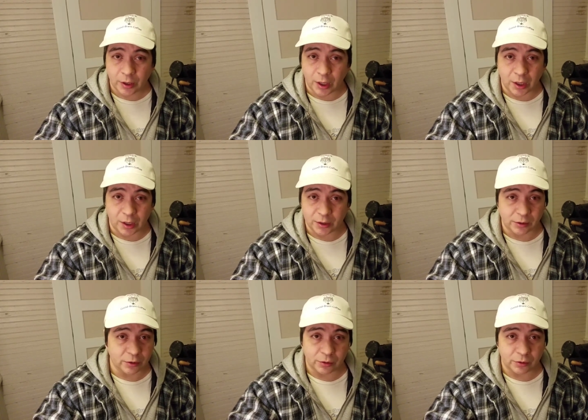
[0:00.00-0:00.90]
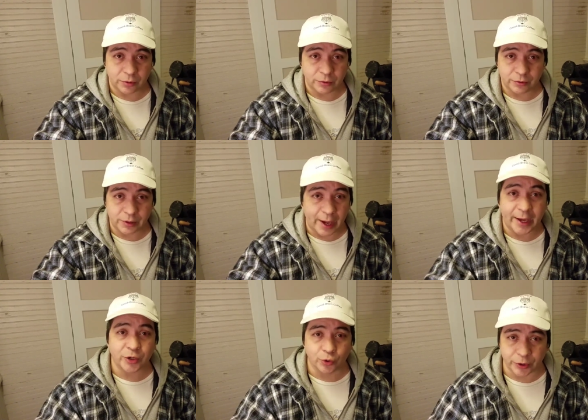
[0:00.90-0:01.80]
uh,
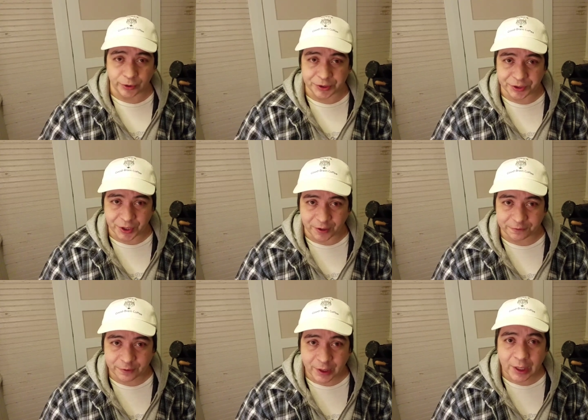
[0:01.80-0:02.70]
adequately enough.